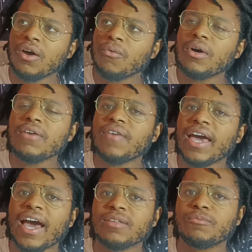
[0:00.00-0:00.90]
what if I
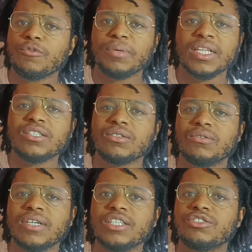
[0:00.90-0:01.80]
add more
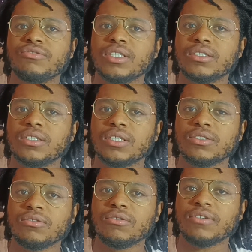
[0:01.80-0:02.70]
political intrigue to the
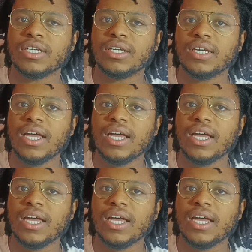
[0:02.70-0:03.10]
story?